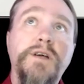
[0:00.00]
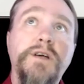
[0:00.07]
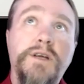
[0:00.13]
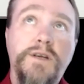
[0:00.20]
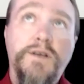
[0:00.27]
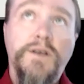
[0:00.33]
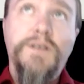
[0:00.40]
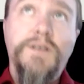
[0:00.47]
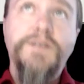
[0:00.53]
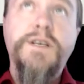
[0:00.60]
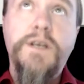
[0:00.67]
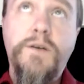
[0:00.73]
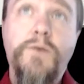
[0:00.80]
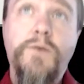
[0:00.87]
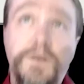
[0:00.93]
in
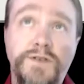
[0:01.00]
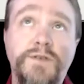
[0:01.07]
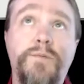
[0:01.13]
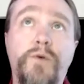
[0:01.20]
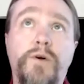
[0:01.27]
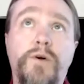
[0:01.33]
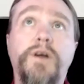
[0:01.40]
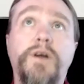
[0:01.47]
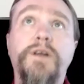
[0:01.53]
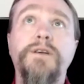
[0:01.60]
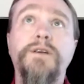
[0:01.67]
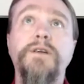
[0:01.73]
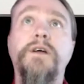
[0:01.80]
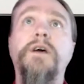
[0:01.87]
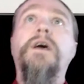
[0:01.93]
continuing to support
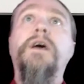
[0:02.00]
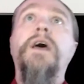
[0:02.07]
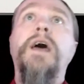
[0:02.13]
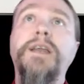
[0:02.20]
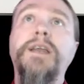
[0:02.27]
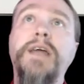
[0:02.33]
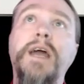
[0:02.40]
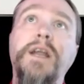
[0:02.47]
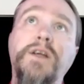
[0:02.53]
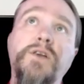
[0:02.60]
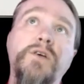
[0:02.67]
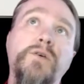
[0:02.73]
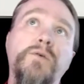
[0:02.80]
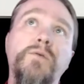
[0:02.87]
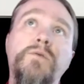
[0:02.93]
and getting
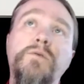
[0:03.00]
new